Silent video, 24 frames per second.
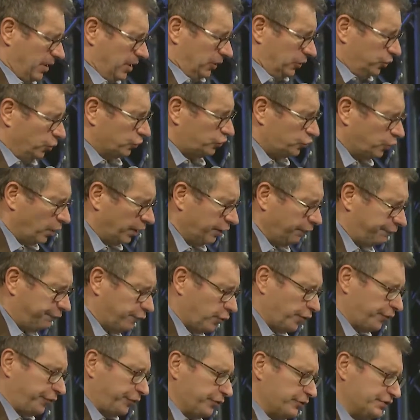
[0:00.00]
Luke
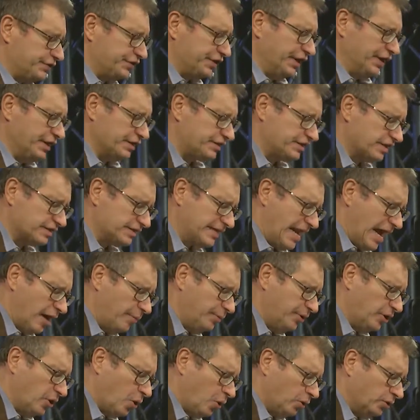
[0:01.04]
24, 13, it says, now
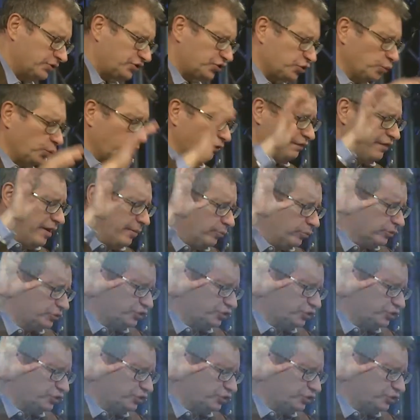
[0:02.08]
behold, two of them were